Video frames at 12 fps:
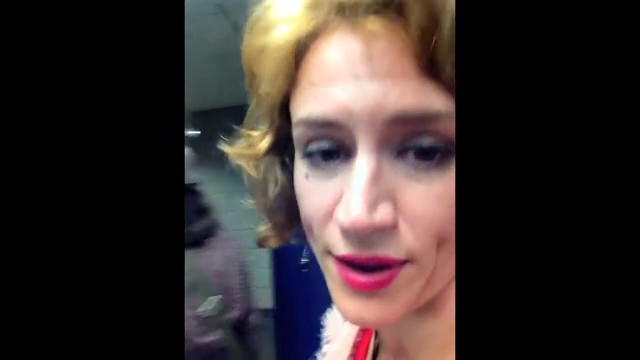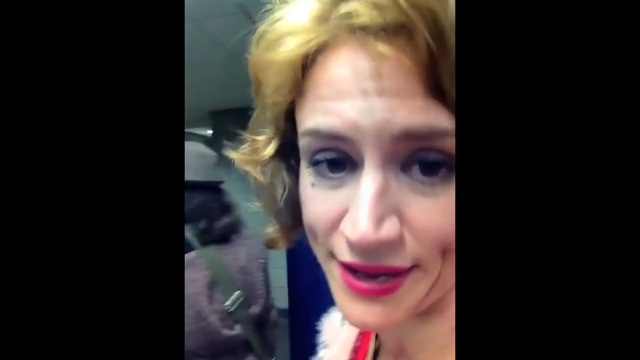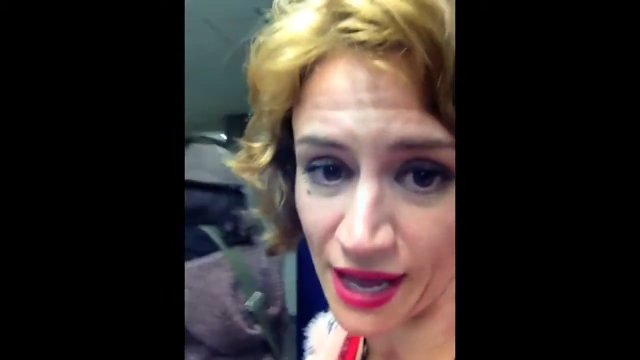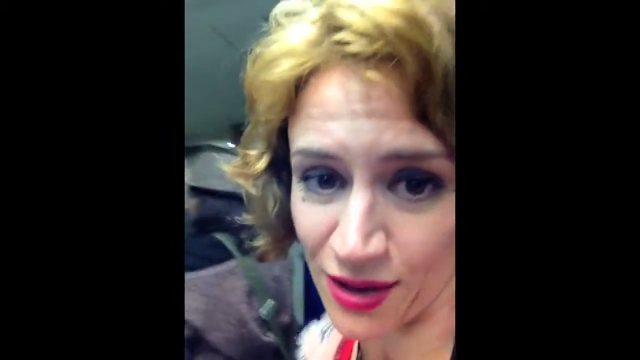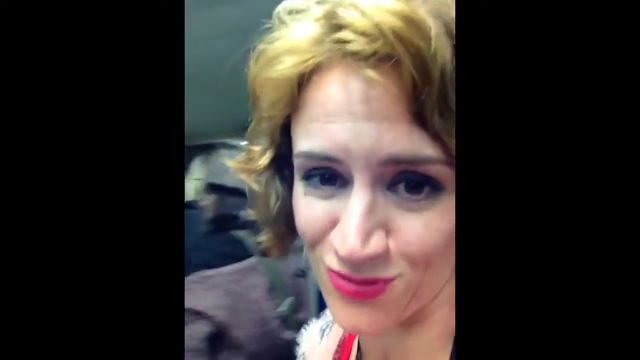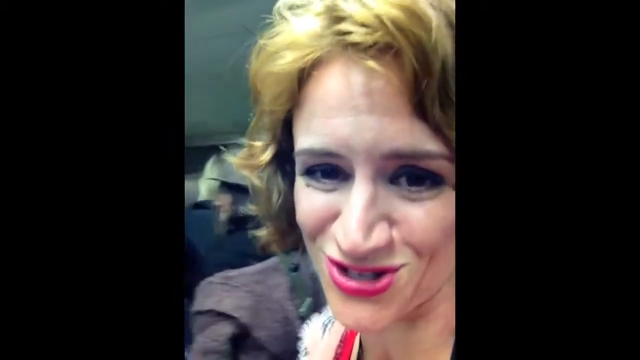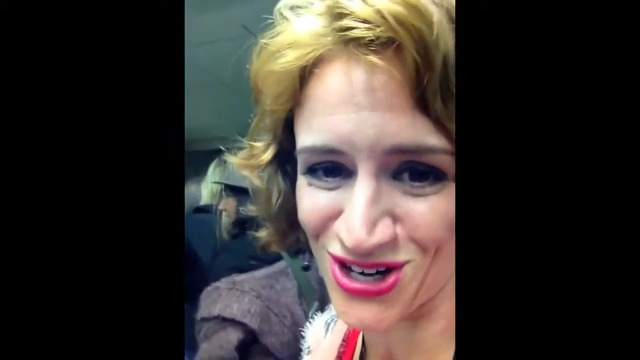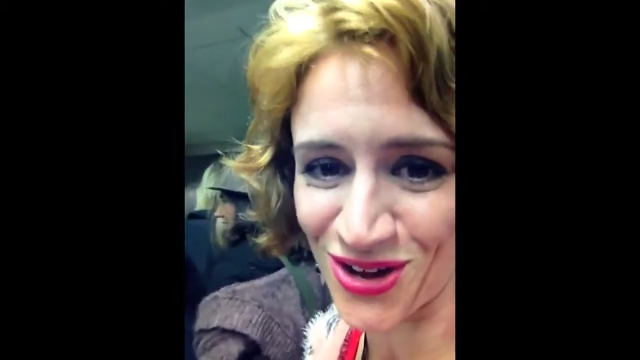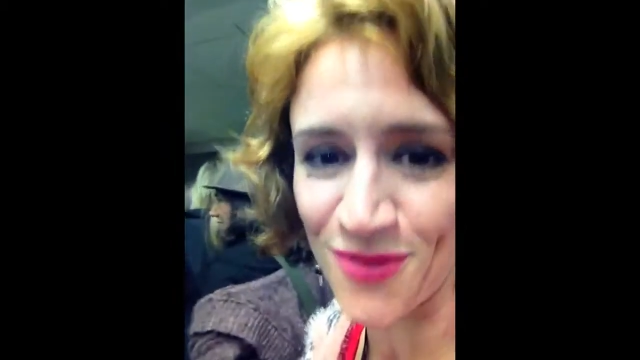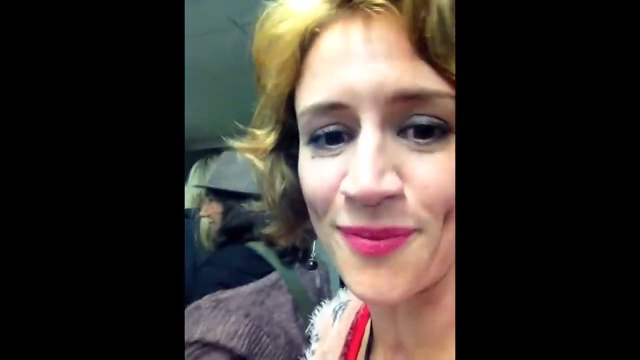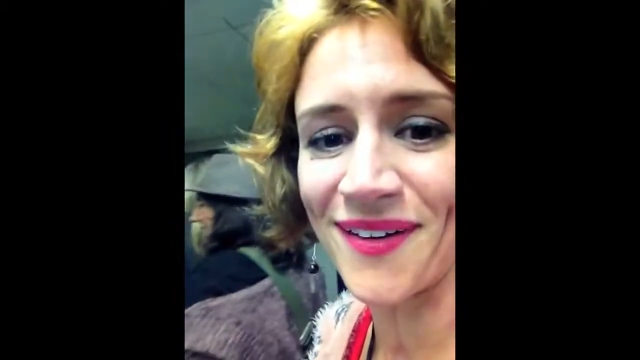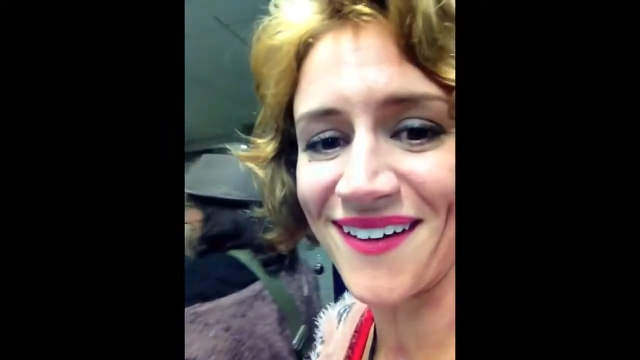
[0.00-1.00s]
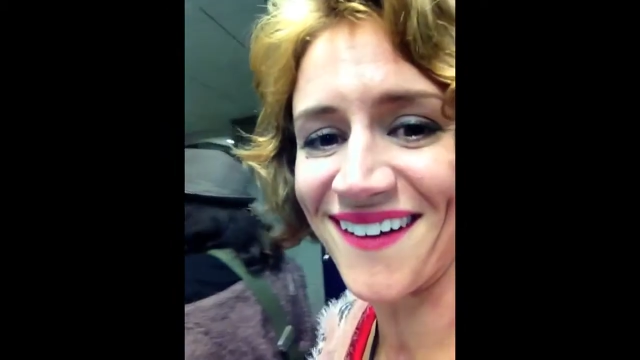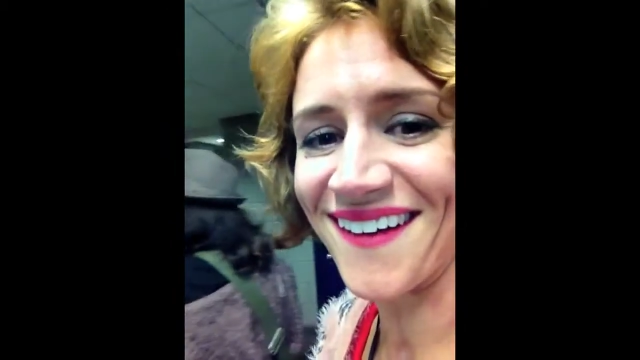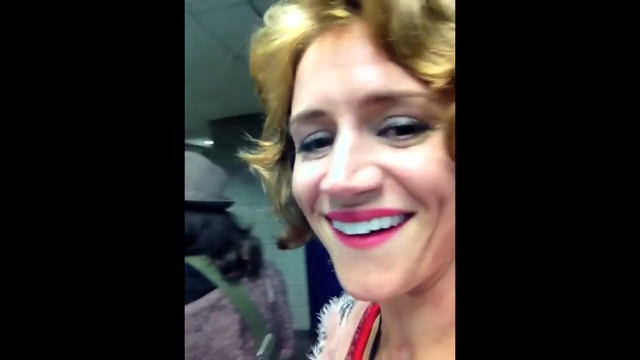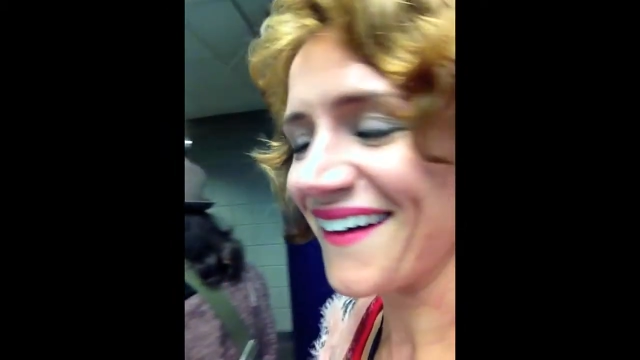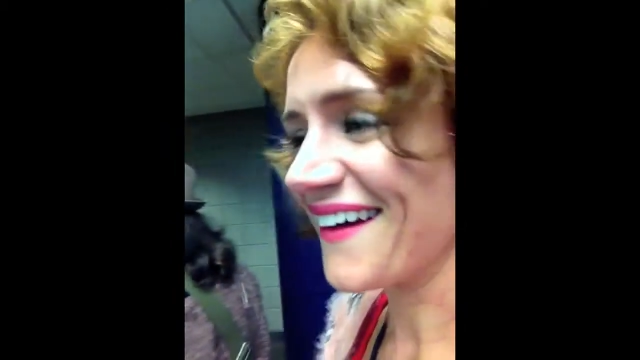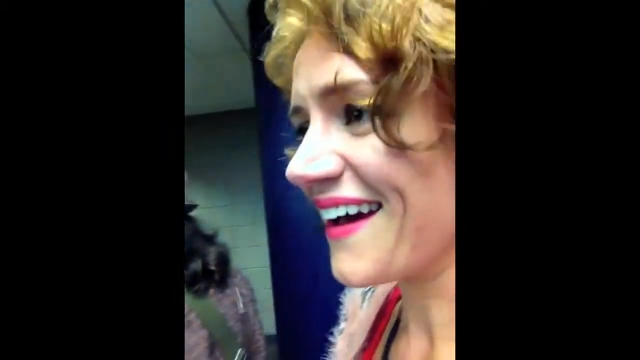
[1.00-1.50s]
caucho, but
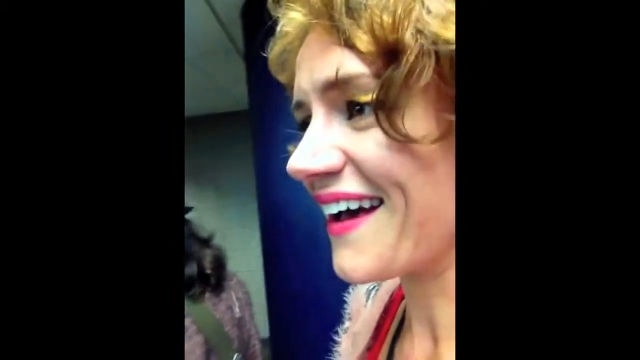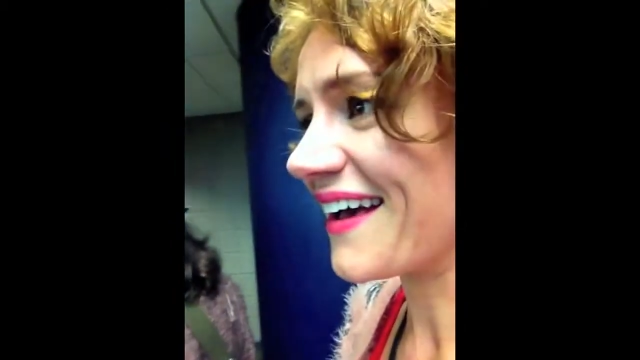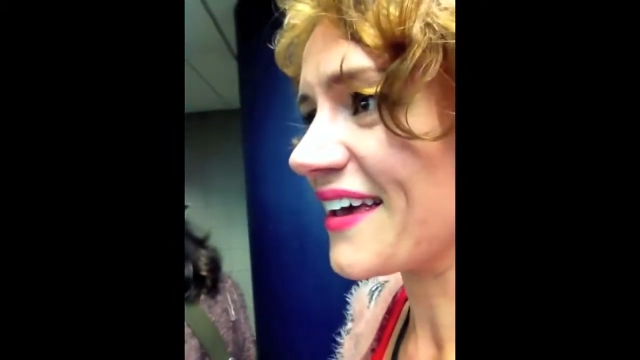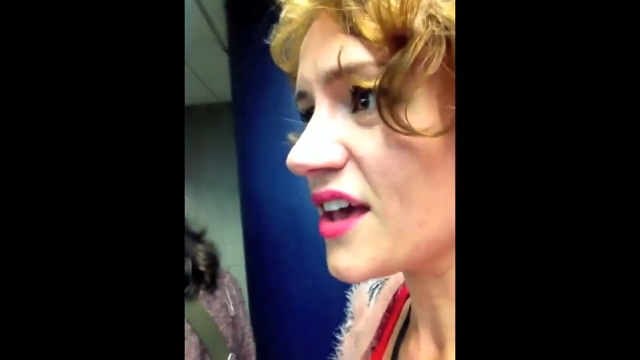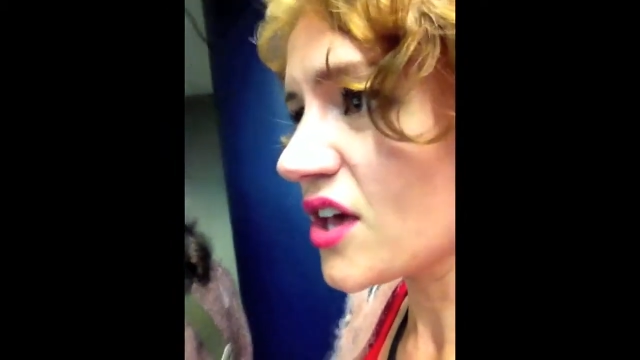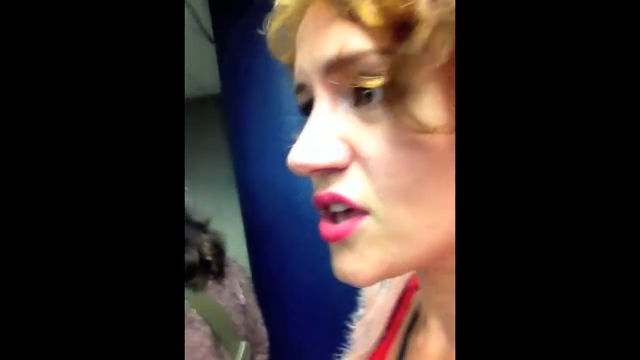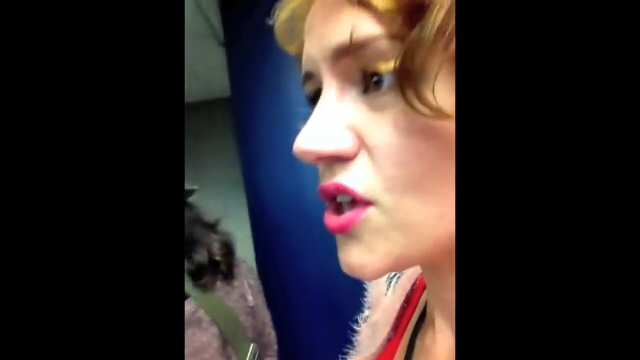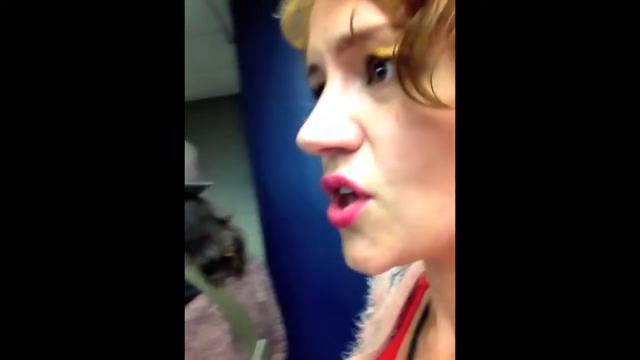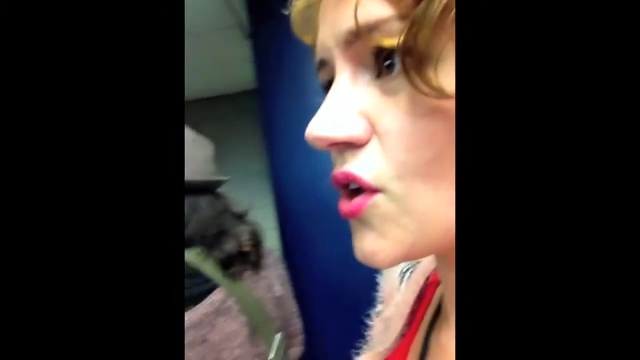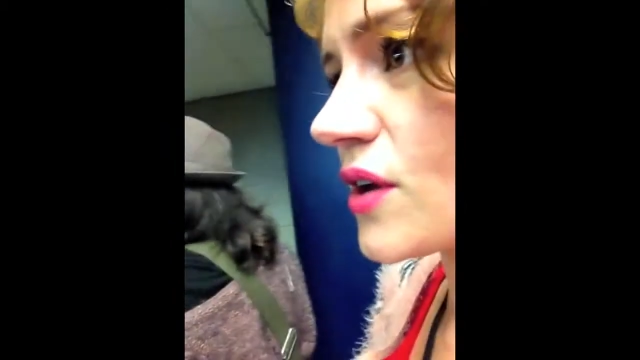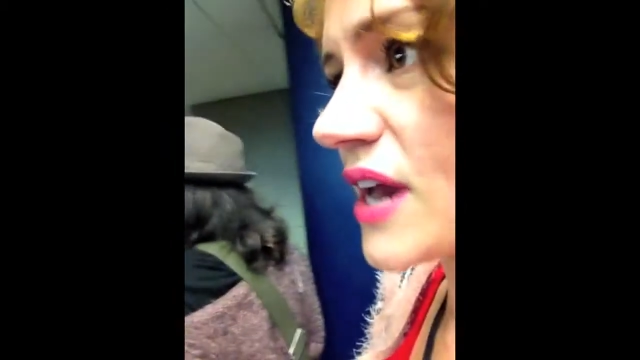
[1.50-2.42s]
hey, you can